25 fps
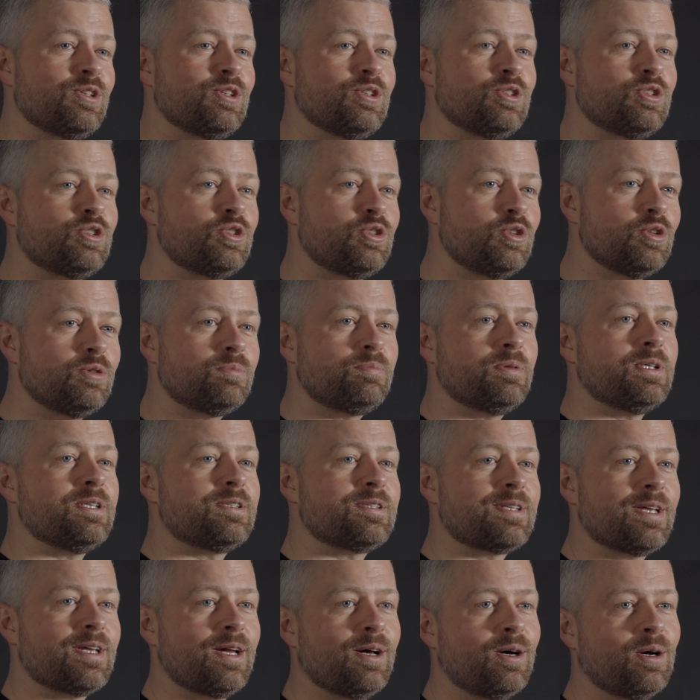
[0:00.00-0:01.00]
should be
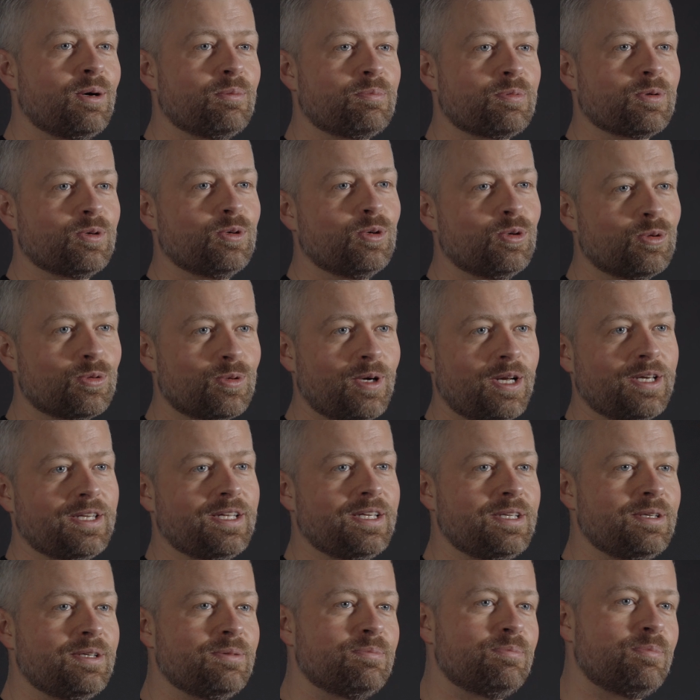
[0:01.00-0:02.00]
set up
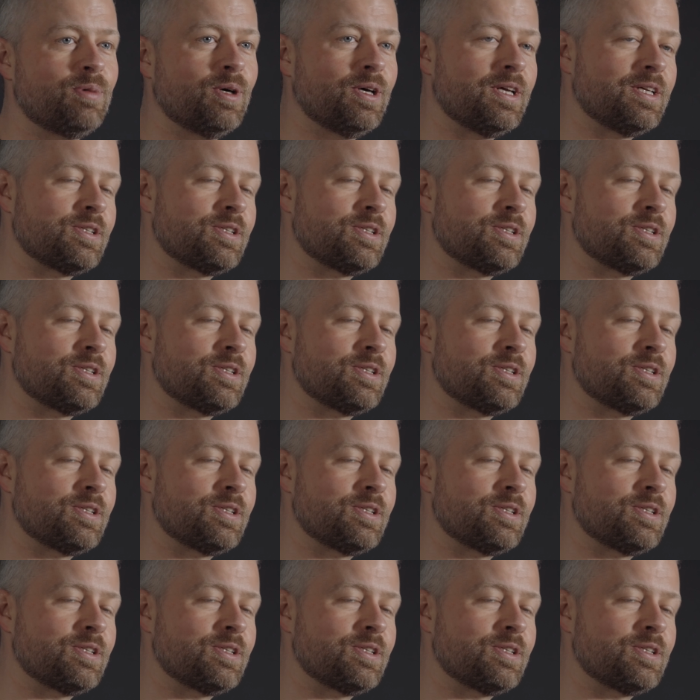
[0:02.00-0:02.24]
already, but